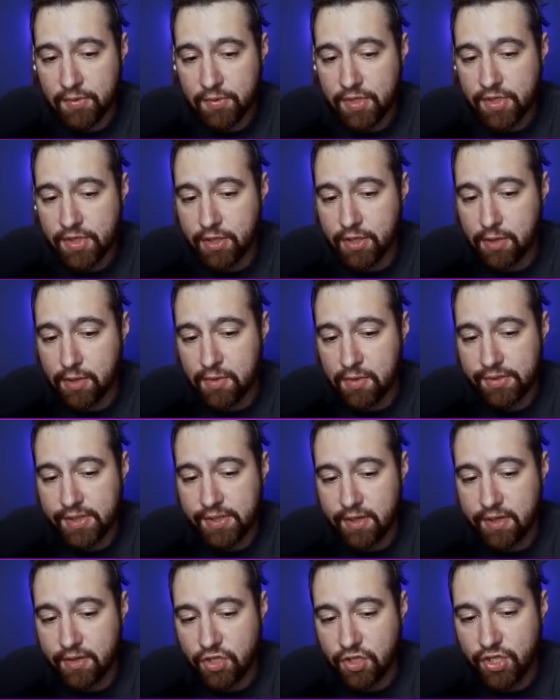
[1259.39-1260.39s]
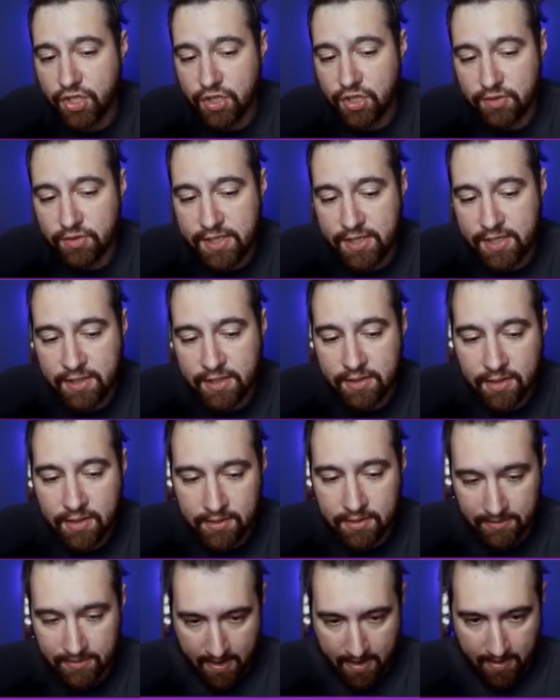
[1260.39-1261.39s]
which are going to most likely shield here.
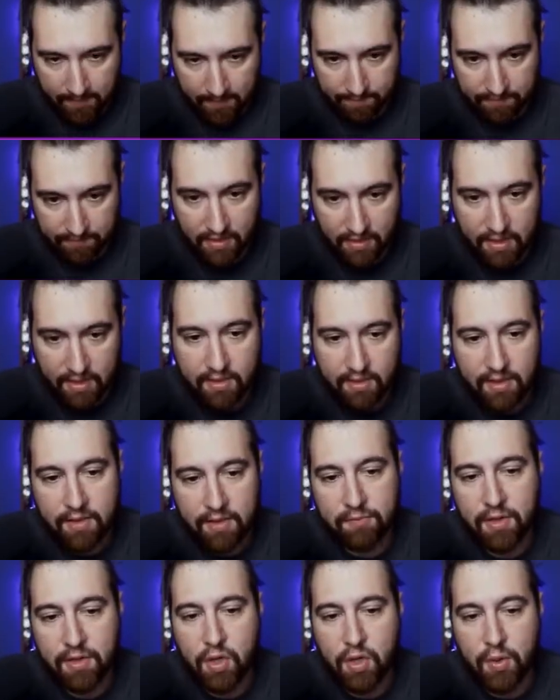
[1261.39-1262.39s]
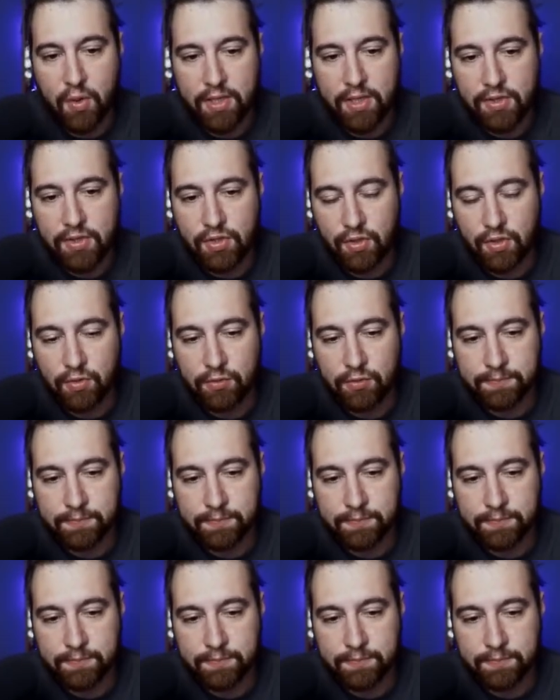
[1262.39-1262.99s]
And then we're going to